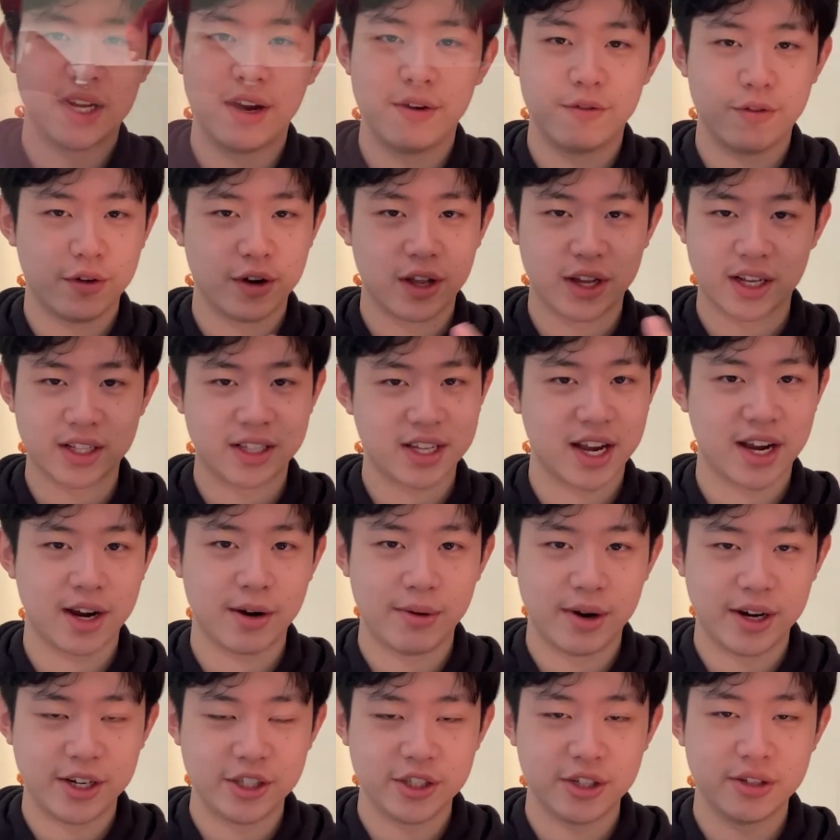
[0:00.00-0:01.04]
there for like a
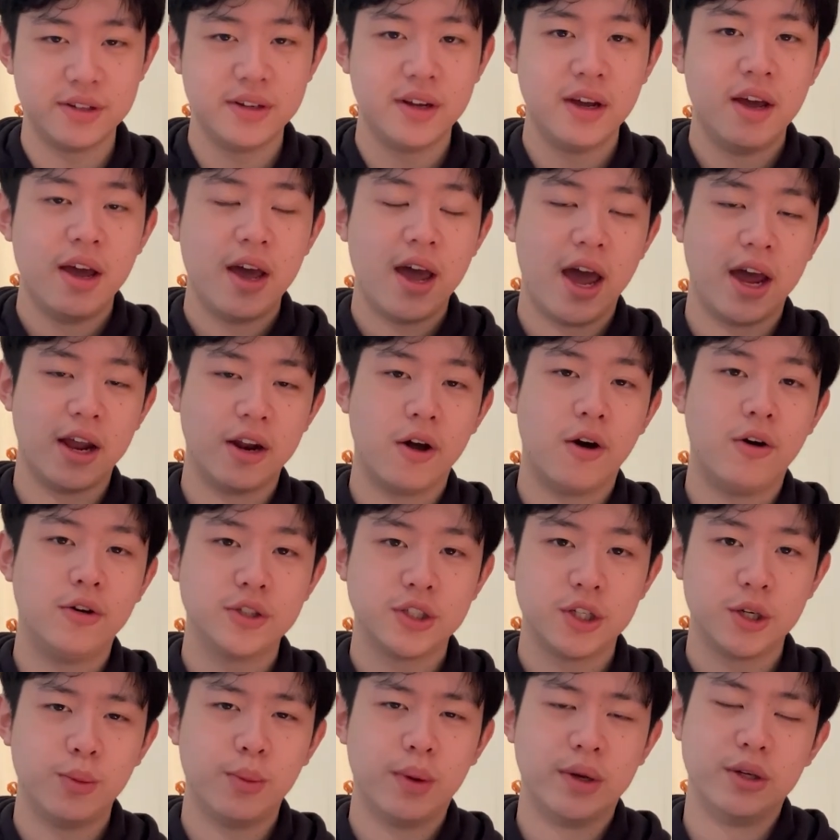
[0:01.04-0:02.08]
decoration. And
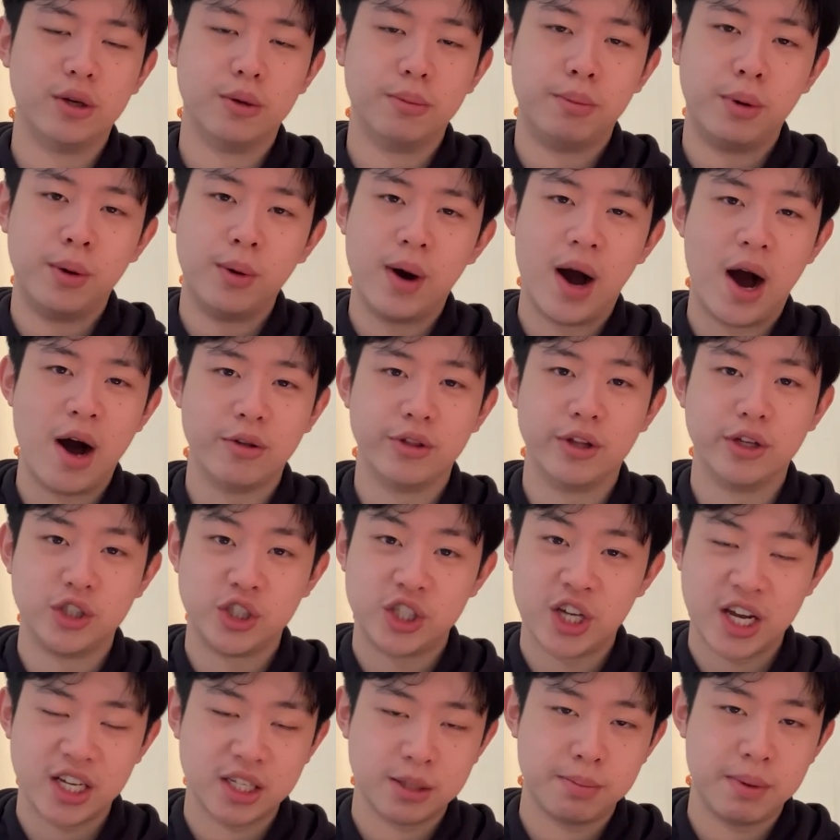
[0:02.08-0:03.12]
also when you pull out the
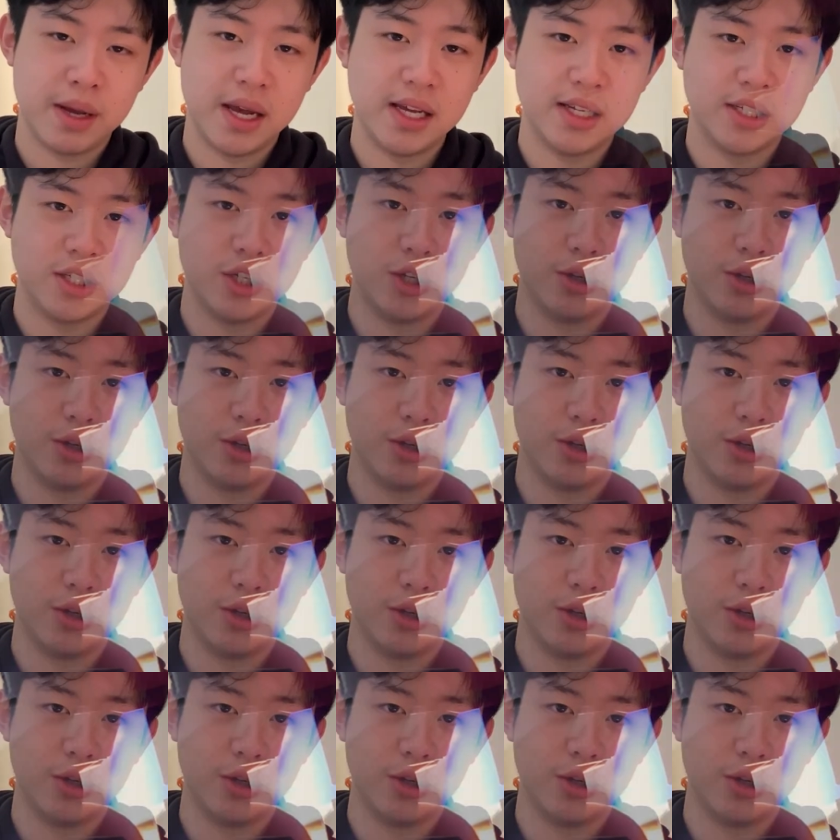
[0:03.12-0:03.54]
chest piece,